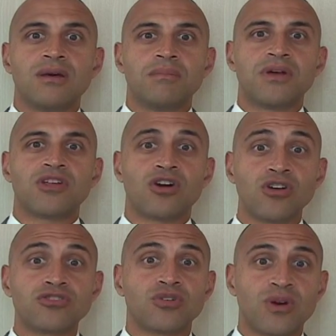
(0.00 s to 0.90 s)
but the
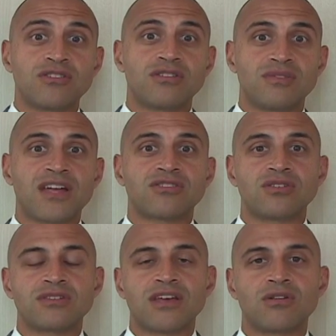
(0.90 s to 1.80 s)
consequences of that
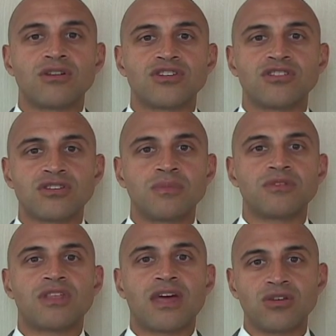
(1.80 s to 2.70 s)
technology in terms
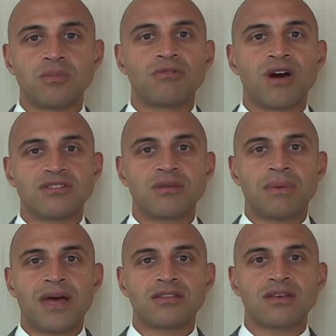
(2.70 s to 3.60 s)
of their human rights
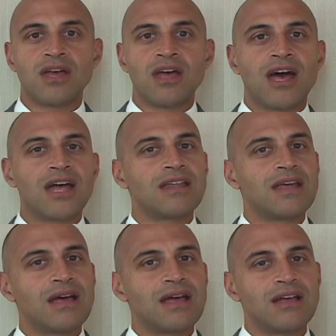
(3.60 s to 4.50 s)
impact. And
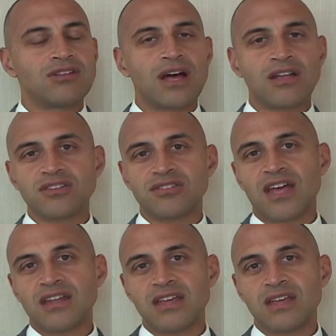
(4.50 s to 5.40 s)

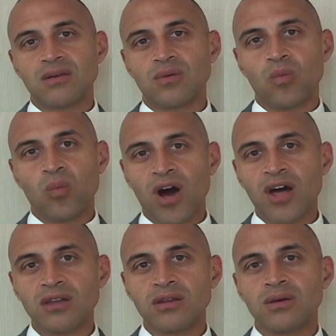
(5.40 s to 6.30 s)
understanding
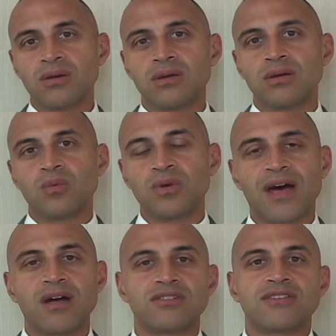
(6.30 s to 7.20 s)
one
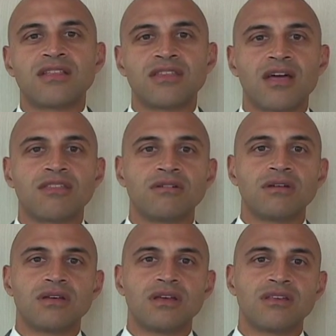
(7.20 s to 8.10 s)
without understanding the other
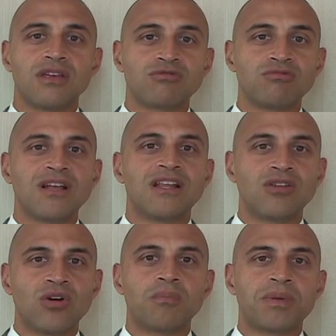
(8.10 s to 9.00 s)
is really
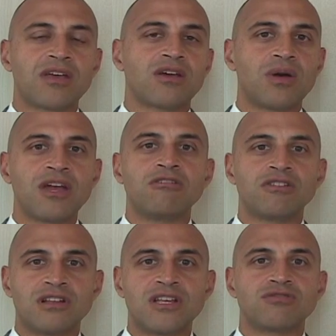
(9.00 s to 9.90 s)
not being
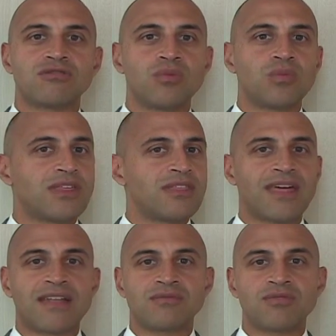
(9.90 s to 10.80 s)
coherent and literate within
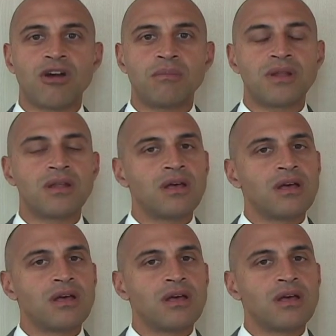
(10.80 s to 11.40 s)
that environment.